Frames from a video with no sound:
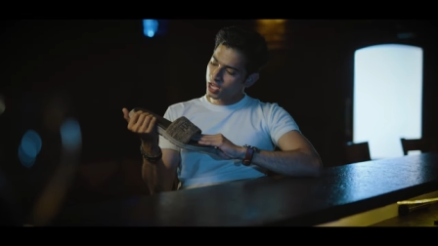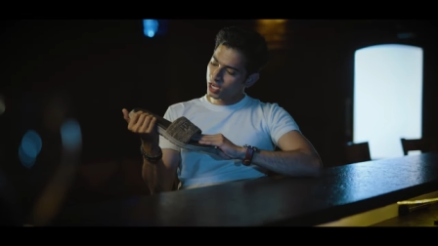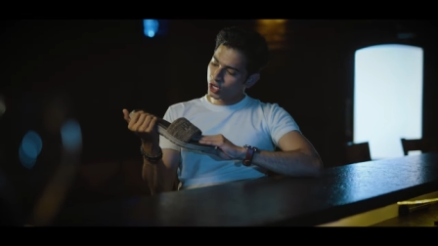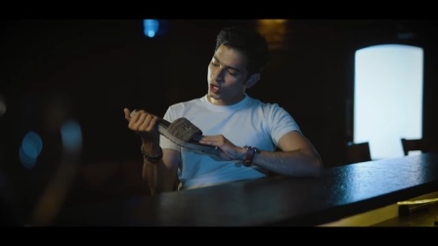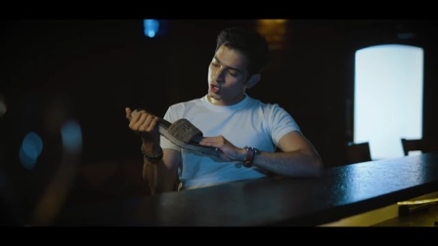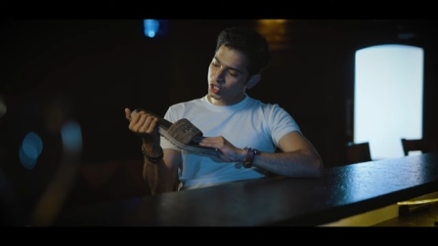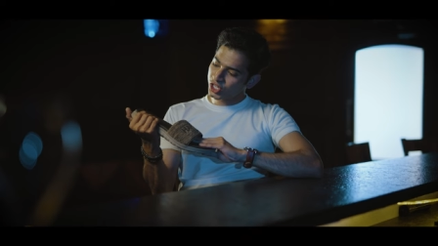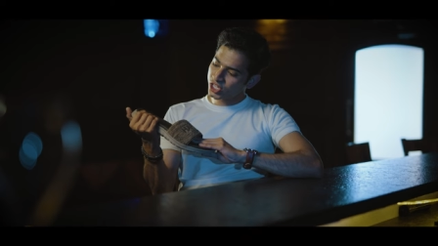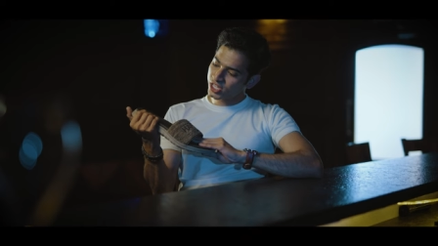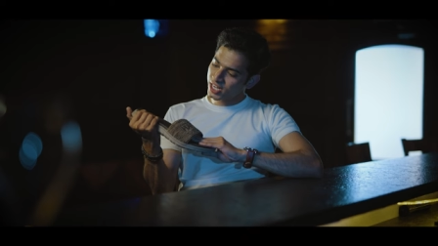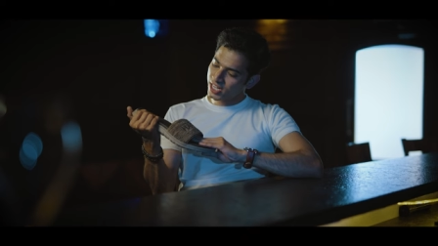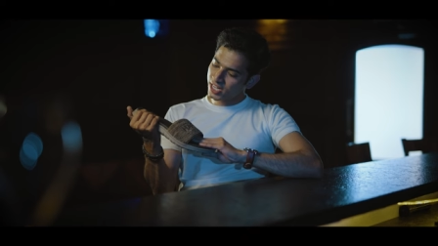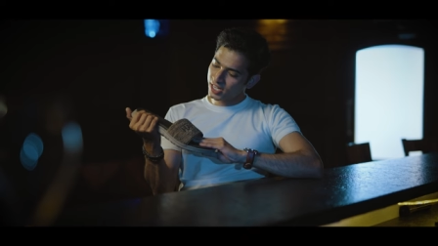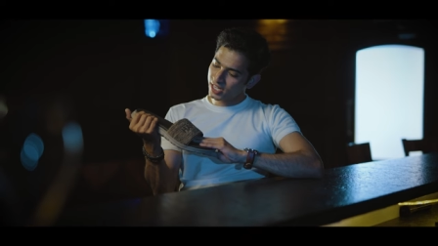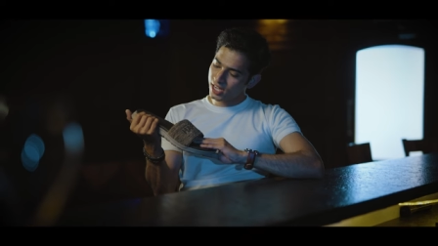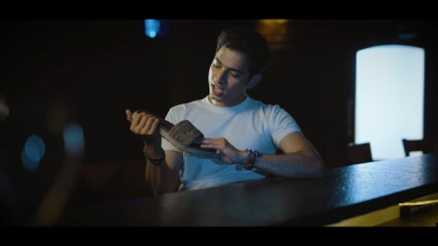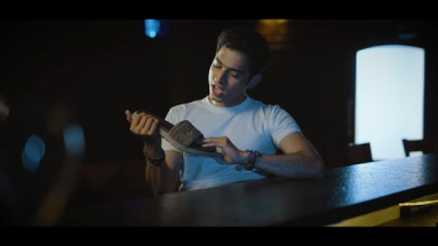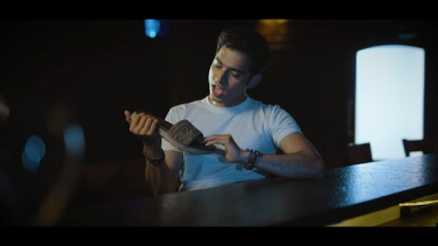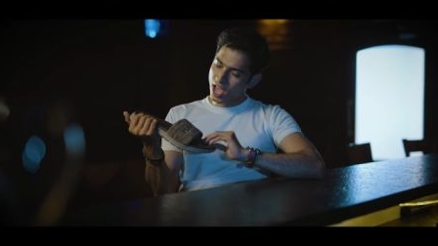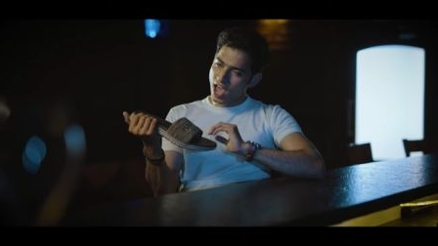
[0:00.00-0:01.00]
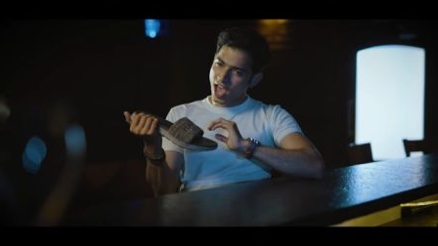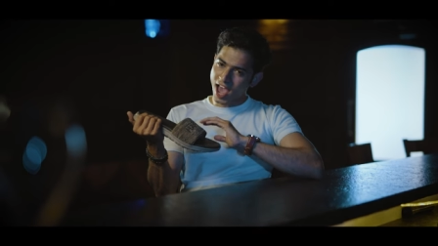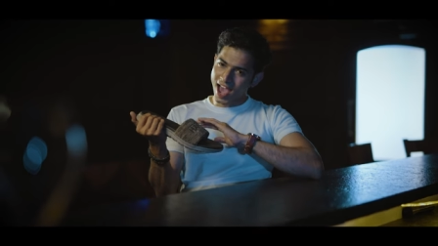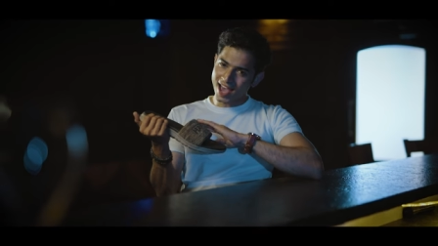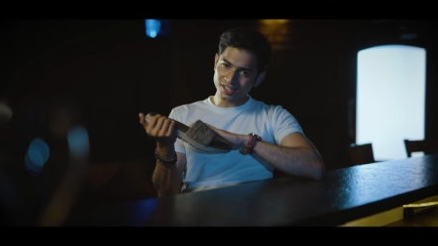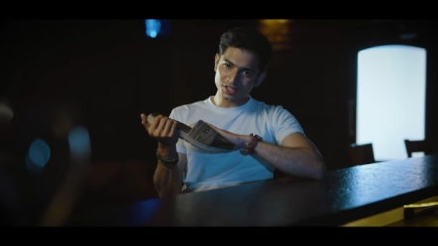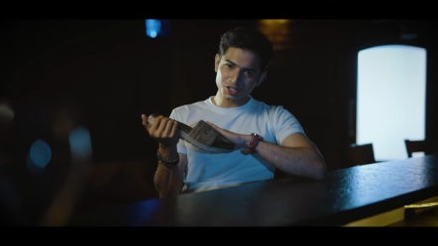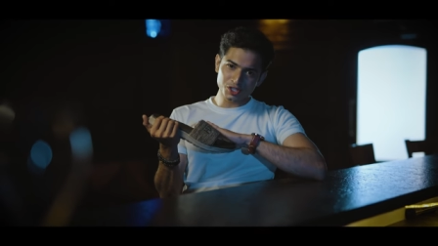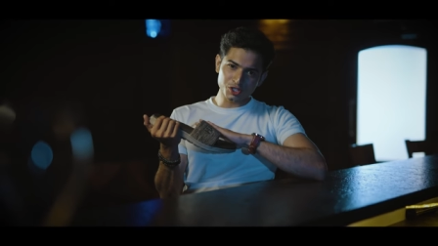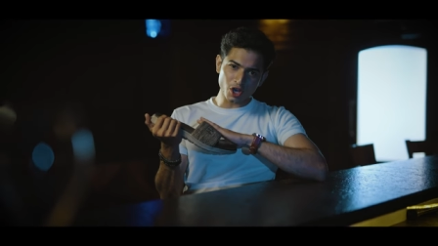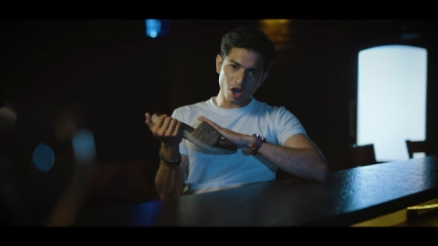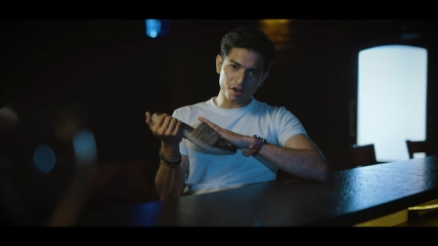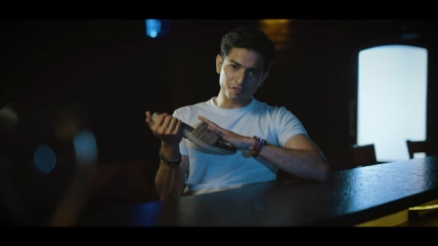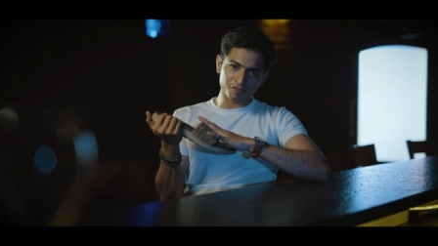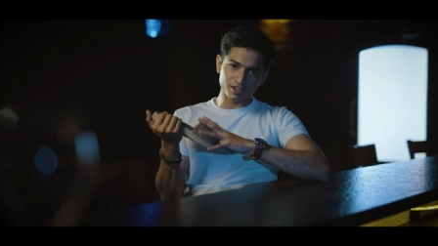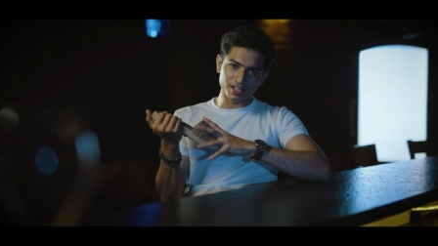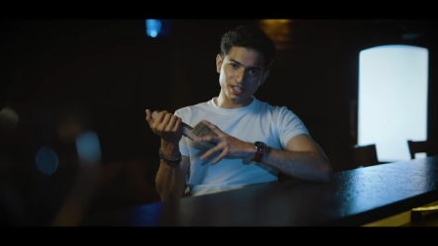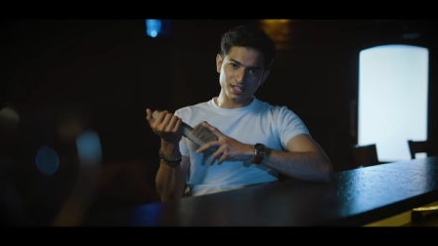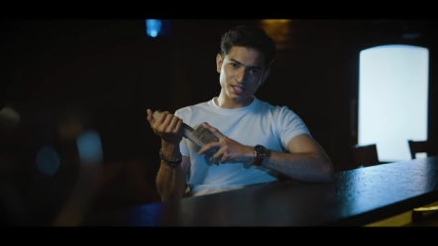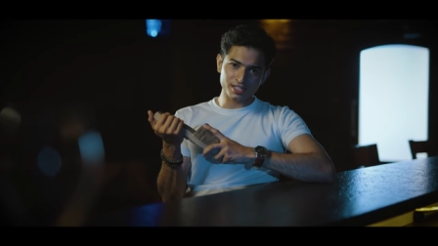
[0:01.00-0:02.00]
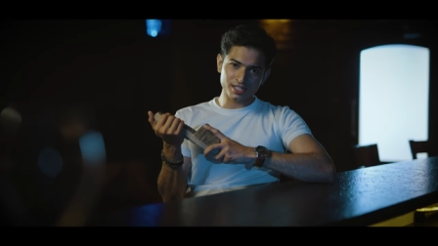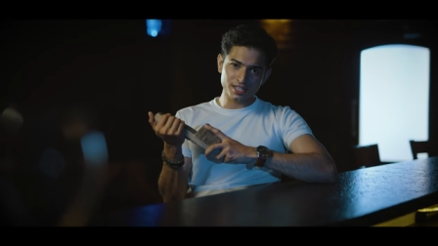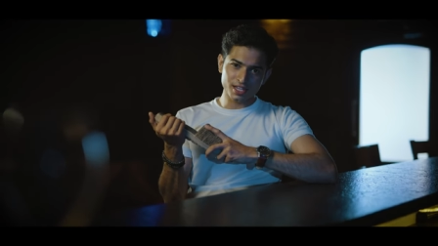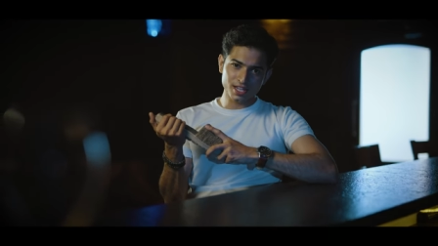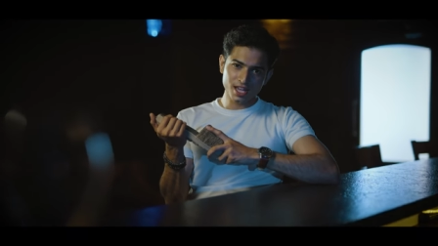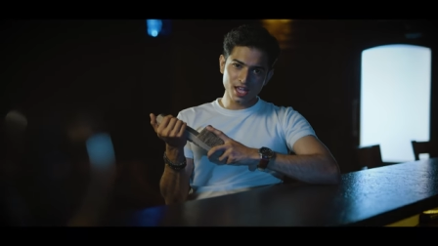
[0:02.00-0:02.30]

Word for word: cushioning, and softness.